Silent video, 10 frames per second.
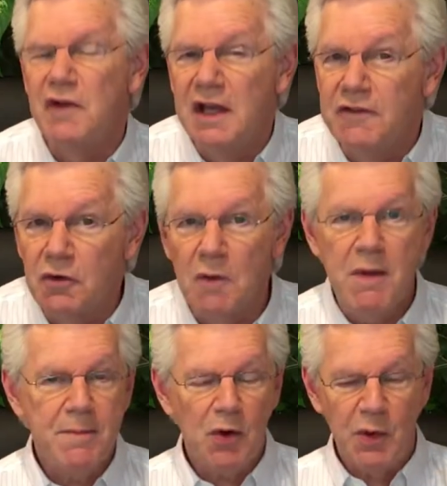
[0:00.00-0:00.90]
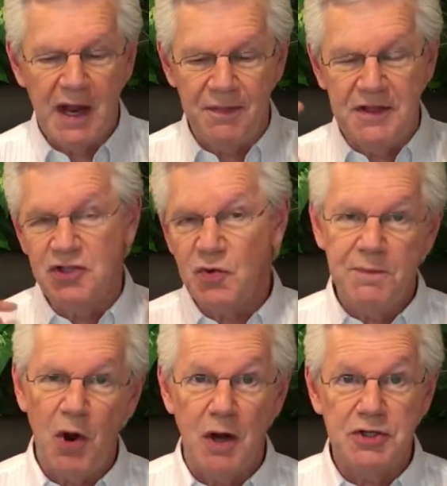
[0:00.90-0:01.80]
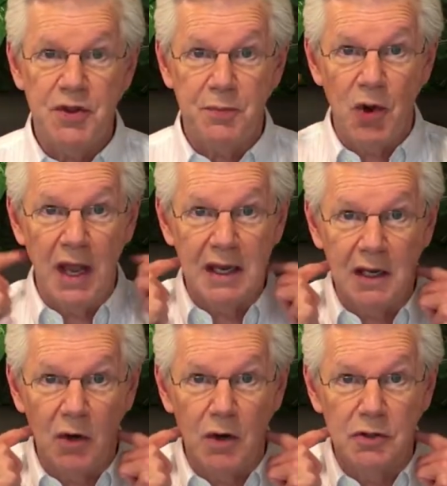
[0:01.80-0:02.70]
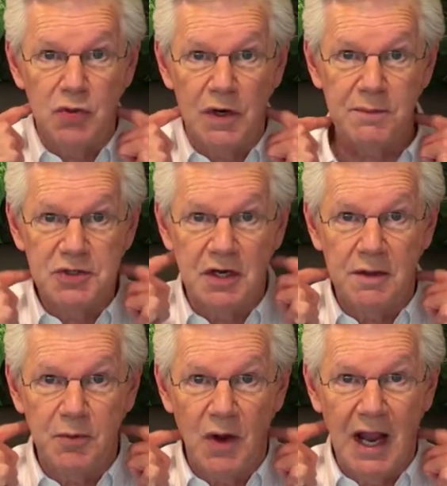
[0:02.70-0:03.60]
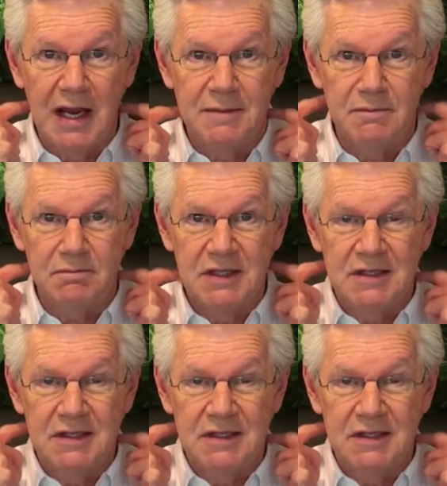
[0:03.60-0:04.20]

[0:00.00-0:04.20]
If you remember, we got these three parts of the brain lower 20% of the brain,